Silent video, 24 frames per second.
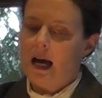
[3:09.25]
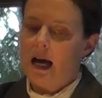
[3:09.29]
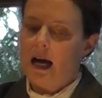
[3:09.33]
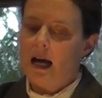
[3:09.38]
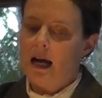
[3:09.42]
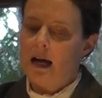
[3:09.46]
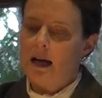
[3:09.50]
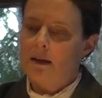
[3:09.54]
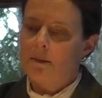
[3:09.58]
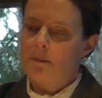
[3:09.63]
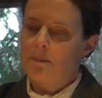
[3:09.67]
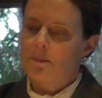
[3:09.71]

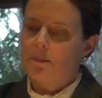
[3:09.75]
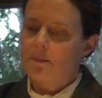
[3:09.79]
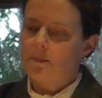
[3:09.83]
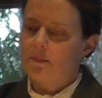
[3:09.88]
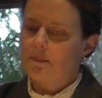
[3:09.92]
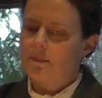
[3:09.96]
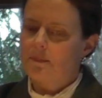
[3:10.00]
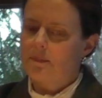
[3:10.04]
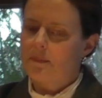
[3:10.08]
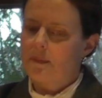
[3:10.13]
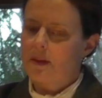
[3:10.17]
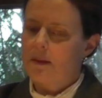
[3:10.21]

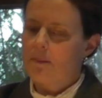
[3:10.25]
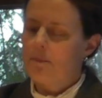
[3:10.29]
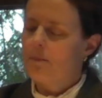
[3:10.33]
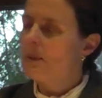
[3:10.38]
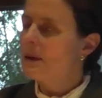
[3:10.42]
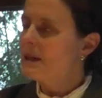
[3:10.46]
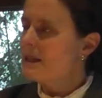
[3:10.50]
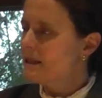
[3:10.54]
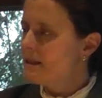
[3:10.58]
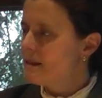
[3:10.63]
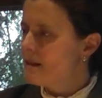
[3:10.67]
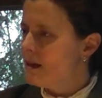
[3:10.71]

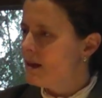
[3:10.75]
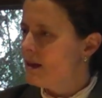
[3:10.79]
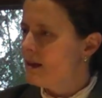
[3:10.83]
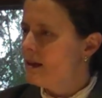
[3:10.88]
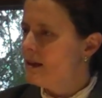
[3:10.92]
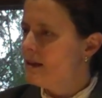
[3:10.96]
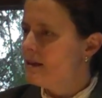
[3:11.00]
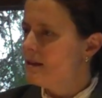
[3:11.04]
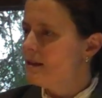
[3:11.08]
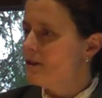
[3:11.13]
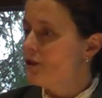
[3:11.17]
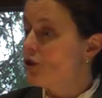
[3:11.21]
But it's not
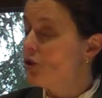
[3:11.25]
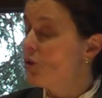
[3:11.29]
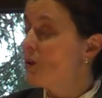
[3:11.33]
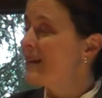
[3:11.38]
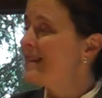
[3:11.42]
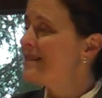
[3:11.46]
easy to do.